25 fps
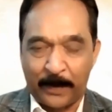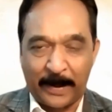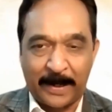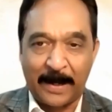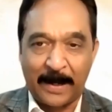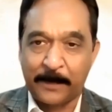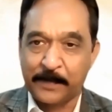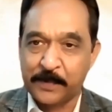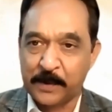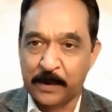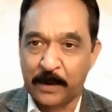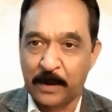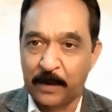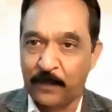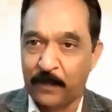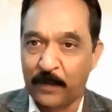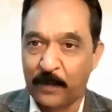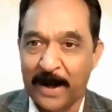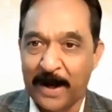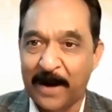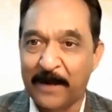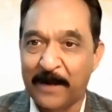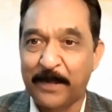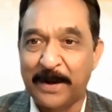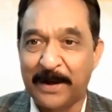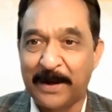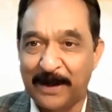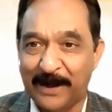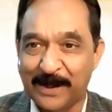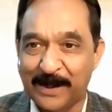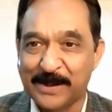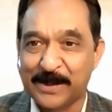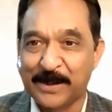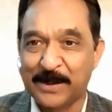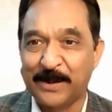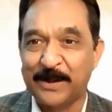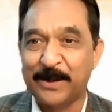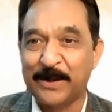perhaps would have been
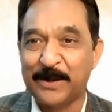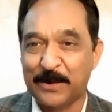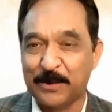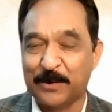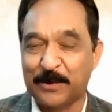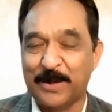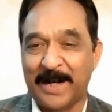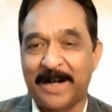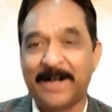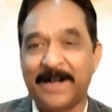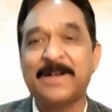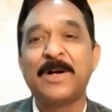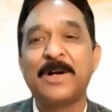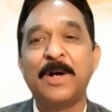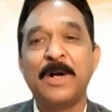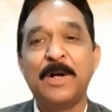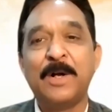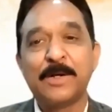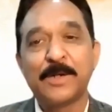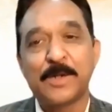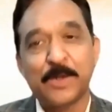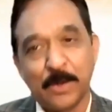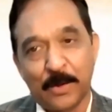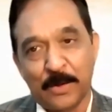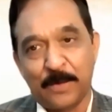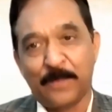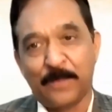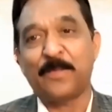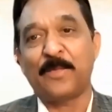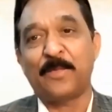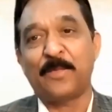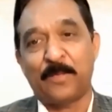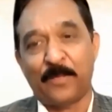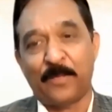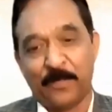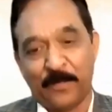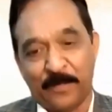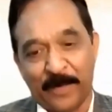listening to that. So
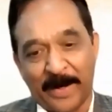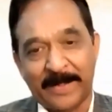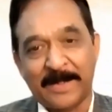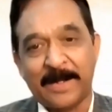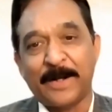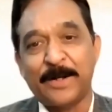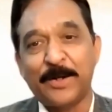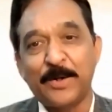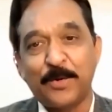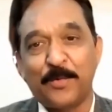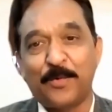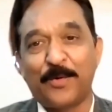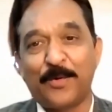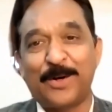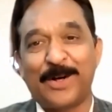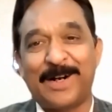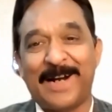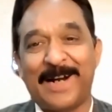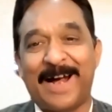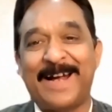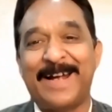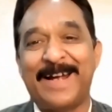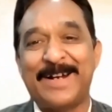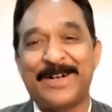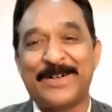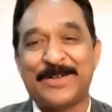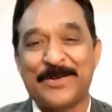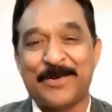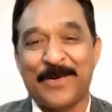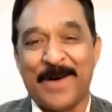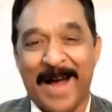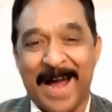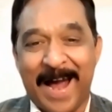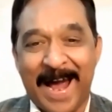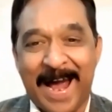whether you would like to